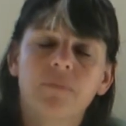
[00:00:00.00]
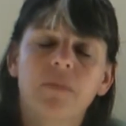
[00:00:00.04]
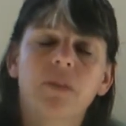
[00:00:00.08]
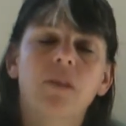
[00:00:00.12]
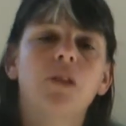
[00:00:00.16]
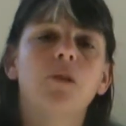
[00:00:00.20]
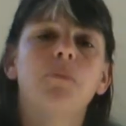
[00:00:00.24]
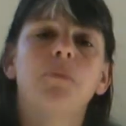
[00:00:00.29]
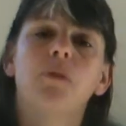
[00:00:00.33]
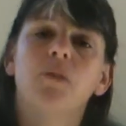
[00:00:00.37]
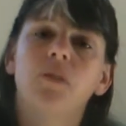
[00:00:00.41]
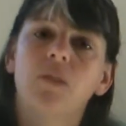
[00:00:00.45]

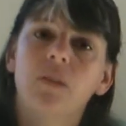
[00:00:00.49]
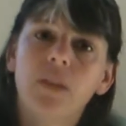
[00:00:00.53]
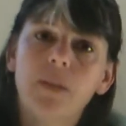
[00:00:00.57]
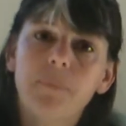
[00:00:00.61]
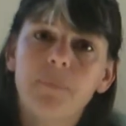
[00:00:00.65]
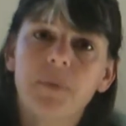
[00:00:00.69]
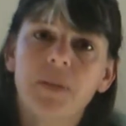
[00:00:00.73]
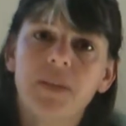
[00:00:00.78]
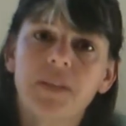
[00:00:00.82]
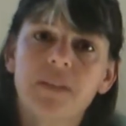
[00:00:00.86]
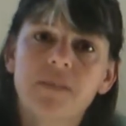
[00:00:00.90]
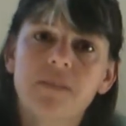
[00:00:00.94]
They're both
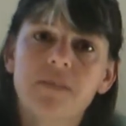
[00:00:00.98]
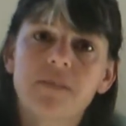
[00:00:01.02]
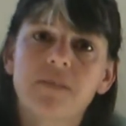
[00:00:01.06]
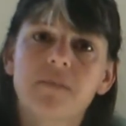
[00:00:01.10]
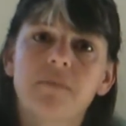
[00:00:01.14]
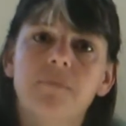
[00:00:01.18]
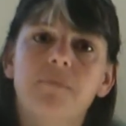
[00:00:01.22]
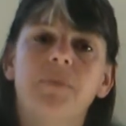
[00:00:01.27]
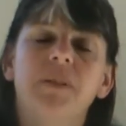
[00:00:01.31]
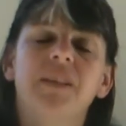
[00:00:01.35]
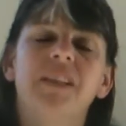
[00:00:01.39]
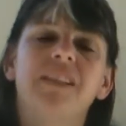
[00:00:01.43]
lipids,
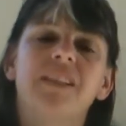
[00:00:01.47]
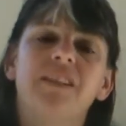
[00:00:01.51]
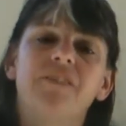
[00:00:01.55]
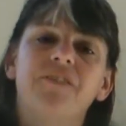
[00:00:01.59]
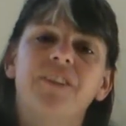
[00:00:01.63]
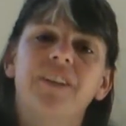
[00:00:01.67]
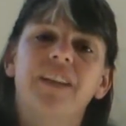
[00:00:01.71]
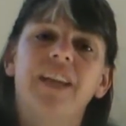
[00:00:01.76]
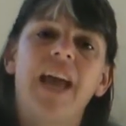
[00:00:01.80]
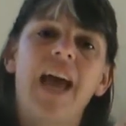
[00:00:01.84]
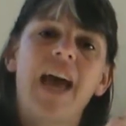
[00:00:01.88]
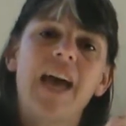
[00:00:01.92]
but the
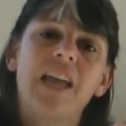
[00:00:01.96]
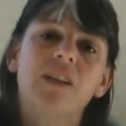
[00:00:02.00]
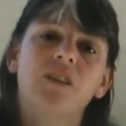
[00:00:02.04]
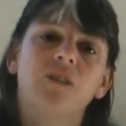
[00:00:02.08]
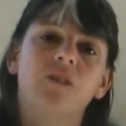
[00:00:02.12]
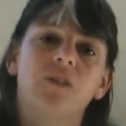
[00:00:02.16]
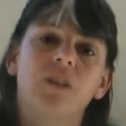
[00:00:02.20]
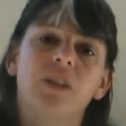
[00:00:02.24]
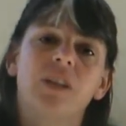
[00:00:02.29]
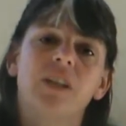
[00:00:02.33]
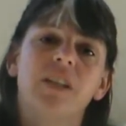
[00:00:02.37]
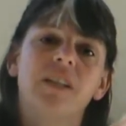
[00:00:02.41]
different
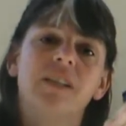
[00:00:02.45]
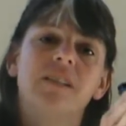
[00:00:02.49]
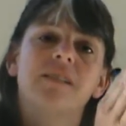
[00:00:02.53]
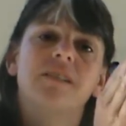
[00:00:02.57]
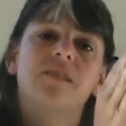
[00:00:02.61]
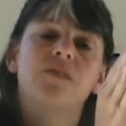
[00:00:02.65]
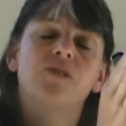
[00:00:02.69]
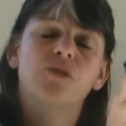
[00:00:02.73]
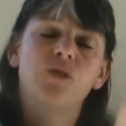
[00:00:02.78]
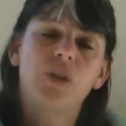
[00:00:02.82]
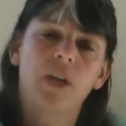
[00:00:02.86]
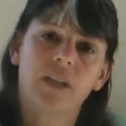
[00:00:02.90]
categories,
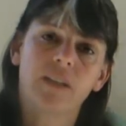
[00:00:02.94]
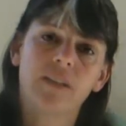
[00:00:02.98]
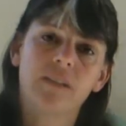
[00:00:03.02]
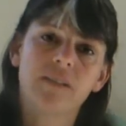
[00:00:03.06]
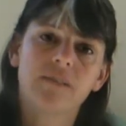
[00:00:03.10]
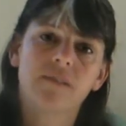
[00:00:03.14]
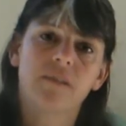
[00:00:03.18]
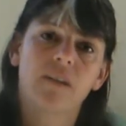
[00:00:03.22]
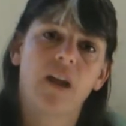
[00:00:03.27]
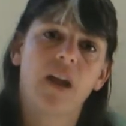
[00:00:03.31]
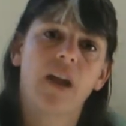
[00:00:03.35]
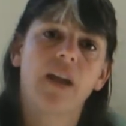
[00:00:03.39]

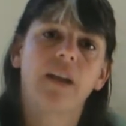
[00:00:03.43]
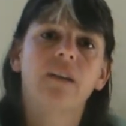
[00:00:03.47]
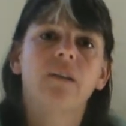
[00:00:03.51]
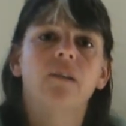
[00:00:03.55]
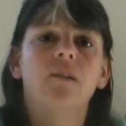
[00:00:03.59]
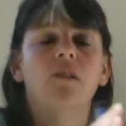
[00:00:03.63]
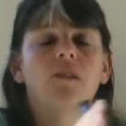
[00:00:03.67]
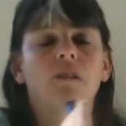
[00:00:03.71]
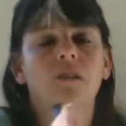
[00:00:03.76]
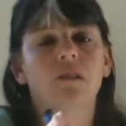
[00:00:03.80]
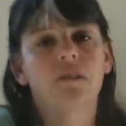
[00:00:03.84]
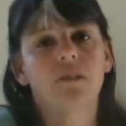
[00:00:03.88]
triglyceride
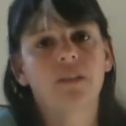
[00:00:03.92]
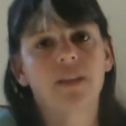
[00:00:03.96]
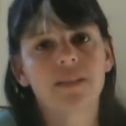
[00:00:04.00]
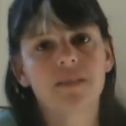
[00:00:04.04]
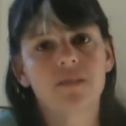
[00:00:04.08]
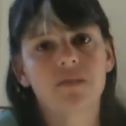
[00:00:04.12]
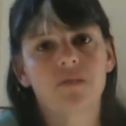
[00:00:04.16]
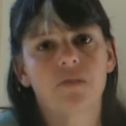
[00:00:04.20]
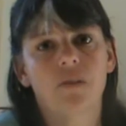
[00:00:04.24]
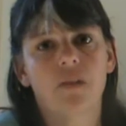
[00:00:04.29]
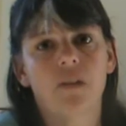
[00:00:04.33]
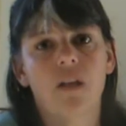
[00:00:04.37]
or
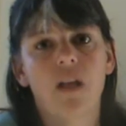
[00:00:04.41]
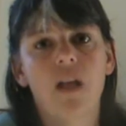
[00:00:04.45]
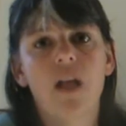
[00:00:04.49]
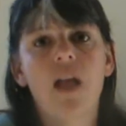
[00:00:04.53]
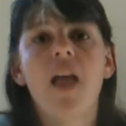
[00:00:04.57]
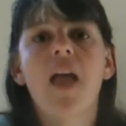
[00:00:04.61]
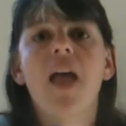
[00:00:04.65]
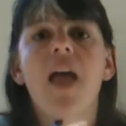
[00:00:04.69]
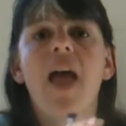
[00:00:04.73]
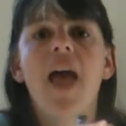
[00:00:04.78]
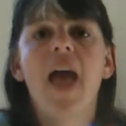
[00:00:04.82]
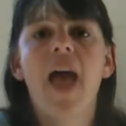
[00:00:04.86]
cholesterol,
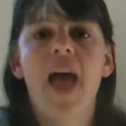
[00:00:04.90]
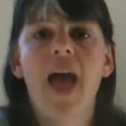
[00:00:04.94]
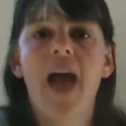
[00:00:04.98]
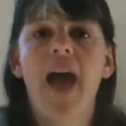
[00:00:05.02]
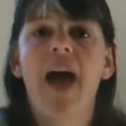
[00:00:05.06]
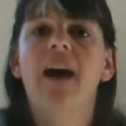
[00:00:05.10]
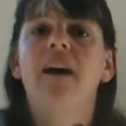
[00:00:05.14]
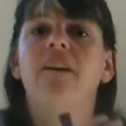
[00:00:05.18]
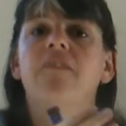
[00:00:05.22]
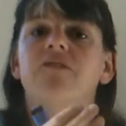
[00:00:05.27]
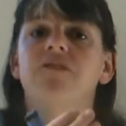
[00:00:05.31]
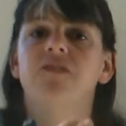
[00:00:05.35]

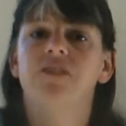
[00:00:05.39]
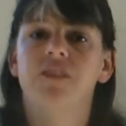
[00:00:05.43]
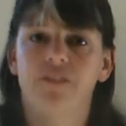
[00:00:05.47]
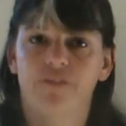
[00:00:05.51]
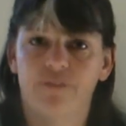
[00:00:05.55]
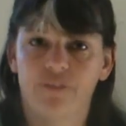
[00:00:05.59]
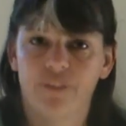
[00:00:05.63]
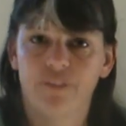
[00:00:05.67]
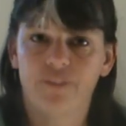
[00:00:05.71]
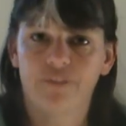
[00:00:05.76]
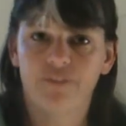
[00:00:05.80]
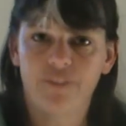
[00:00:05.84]
have
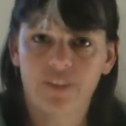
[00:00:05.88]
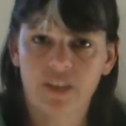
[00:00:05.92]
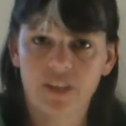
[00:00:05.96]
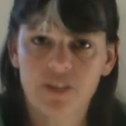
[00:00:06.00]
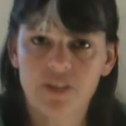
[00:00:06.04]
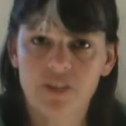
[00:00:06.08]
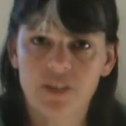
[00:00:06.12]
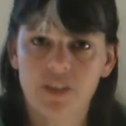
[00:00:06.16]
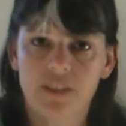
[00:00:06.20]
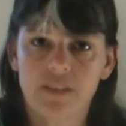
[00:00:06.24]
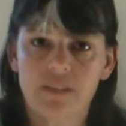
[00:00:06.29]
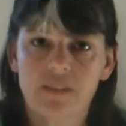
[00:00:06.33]
different
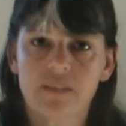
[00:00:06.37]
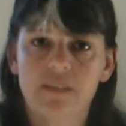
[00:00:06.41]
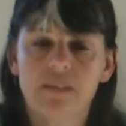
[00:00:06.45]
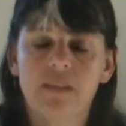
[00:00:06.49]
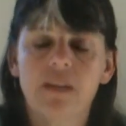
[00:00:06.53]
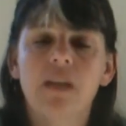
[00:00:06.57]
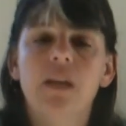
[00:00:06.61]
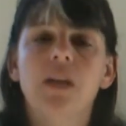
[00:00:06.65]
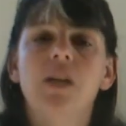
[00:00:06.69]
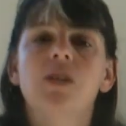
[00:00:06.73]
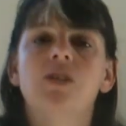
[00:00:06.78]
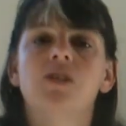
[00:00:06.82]
functions.
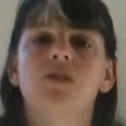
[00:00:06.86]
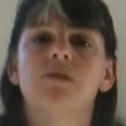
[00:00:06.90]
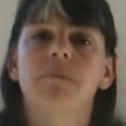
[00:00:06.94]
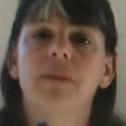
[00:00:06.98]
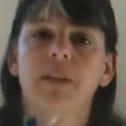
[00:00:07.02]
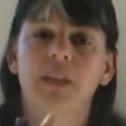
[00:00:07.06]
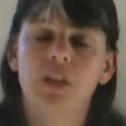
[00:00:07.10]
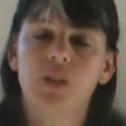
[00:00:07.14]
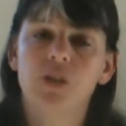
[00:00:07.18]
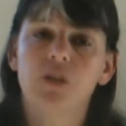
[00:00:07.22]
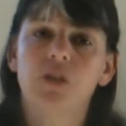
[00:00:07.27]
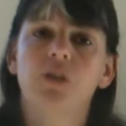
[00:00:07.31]
So
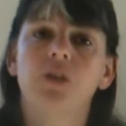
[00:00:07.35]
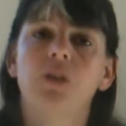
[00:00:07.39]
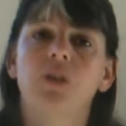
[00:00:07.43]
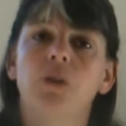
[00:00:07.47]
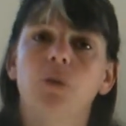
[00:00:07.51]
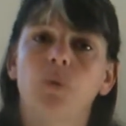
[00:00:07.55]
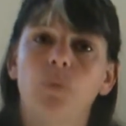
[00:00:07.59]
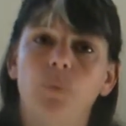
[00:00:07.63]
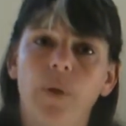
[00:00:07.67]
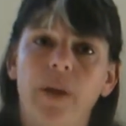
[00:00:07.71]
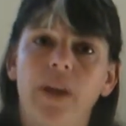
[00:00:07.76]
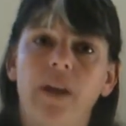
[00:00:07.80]
making sure
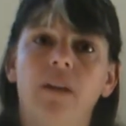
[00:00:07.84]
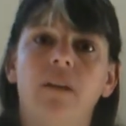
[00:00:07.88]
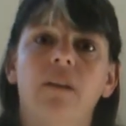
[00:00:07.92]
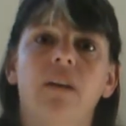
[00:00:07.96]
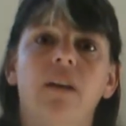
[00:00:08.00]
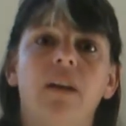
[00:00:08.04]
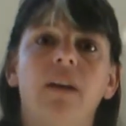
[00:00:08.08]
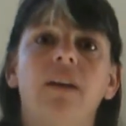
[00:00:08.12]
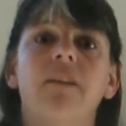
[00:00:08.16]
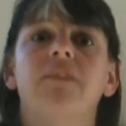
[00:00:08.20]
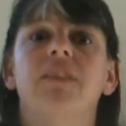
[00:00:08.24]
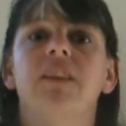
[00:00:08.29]
you're aware
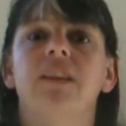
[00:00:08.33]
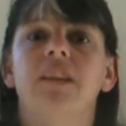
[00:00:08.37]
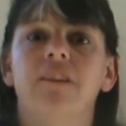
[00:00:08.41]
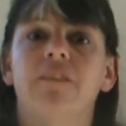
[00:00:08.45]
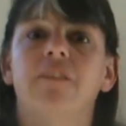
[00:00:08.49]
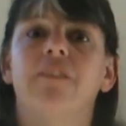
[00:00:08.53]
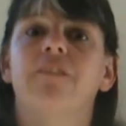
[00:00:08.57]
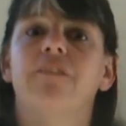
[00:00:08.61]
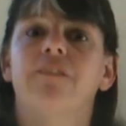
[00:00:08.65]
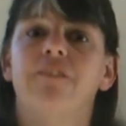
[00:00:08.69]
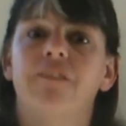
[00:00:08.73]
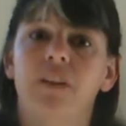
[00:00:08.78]
of the
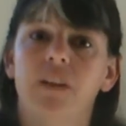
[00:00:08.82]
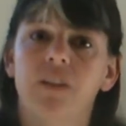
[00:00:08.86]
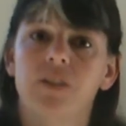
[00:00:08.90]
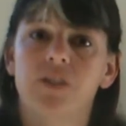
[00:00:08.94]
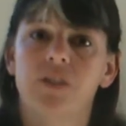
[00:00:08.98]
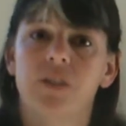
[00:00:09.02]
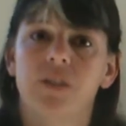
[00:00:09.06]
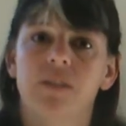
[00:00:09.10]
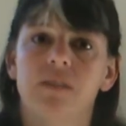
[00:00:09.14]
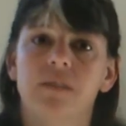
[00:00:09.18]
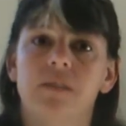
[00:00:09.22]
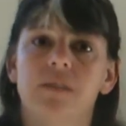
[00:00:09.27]
different
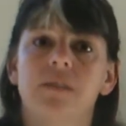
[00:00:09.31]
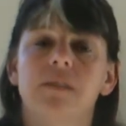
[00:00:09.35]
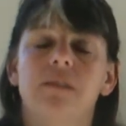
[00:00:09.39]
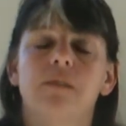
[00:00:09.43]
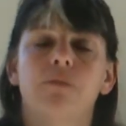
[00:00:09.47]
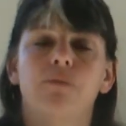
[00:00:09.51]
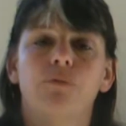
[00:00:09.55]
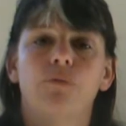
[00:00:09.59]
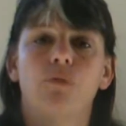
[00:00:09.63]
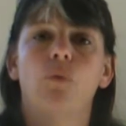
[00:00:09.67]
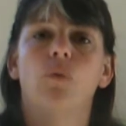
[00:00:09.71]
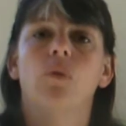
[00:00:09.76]
functions
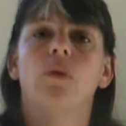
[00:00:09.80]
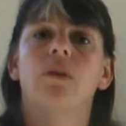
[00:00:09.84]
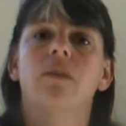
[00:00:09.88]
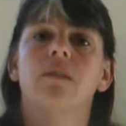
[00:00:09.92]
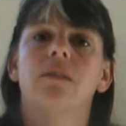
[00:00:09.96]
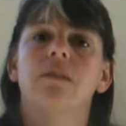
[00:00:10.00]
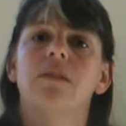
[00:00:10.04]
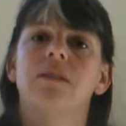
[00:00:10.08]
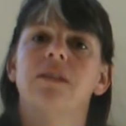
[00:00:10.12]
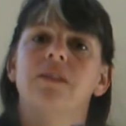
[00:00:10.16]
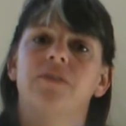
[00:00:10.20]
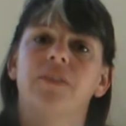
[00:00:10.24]
for
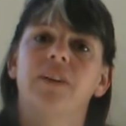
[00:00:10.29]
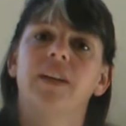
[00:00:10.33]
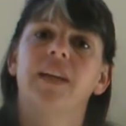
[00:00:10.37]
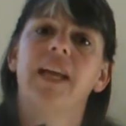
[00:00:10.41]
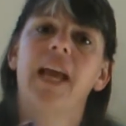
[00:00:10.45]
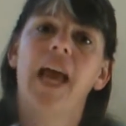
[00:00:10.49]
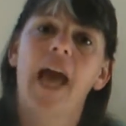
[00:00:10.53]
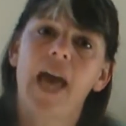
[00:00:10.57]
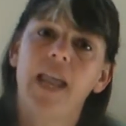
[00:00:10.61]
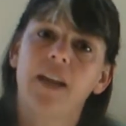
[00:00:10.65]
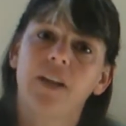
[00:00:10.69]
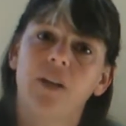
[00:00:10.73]
the different
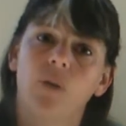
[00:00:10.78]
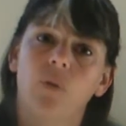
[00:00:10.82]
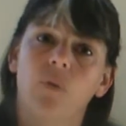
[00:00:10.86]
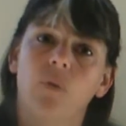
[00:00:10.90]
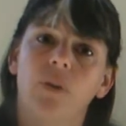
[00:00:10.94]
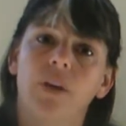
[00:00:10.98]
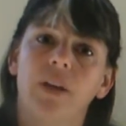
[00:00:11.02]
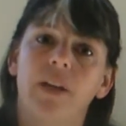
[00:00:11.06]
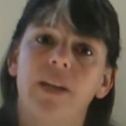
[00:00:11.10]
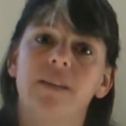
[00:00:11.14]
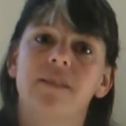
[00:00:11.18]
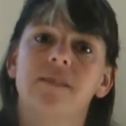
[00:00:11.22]

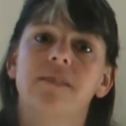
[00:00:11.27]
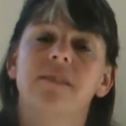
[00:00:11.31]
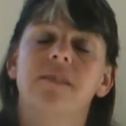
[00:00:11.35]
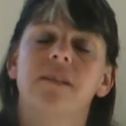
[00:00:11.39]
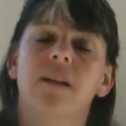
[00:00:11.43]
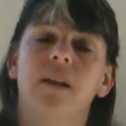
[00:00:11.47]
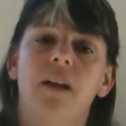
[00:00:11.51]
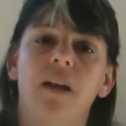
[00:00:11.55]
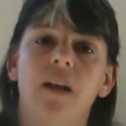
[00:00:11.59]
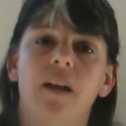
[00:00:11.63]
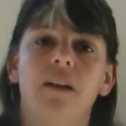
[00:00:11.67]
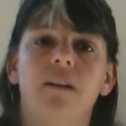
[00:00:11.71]
categories
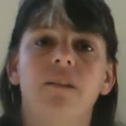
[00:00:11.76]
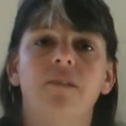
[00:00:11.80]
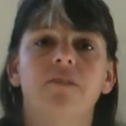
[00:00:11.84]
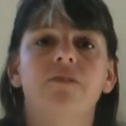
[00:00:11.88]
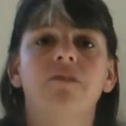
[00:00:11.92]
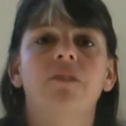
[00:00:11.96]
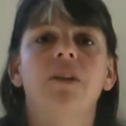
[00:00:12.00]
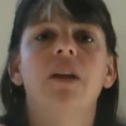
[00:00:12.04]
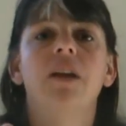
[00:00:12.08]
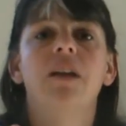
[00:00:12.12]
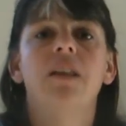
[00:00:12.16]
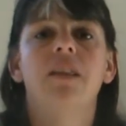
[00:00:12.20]

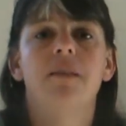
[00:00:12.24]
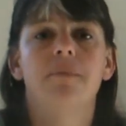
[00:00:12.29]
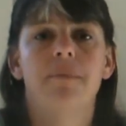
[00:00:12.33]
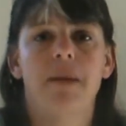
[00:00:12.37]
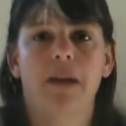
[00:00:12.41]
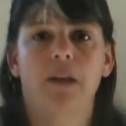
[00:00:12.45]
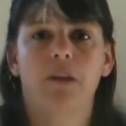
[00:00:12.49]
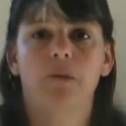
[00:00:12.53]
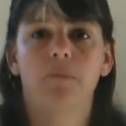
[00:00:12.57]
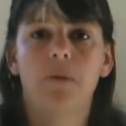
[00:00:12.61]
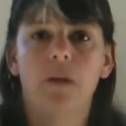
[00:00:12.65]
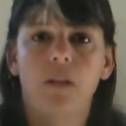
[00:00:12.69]
of the
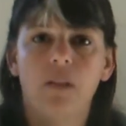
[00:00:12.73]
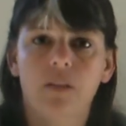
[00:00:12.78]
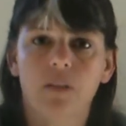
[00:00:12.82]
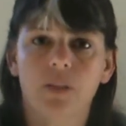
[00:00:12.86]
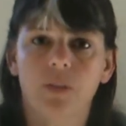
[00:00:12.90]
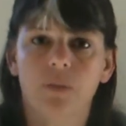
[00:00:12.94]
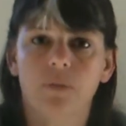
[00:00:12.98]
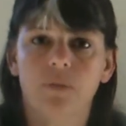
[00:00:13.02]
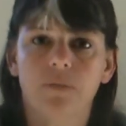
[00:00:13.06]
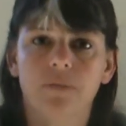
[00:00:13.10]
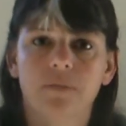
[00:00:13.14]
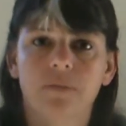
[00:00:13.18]

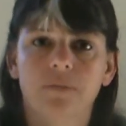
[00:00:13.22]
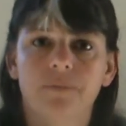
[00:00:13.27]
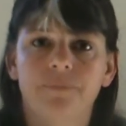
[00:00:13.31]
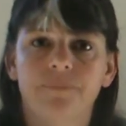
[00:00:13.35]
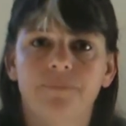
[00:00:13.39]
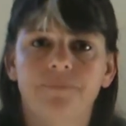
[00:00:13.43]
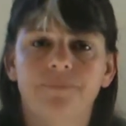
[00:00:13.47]
macromolecules.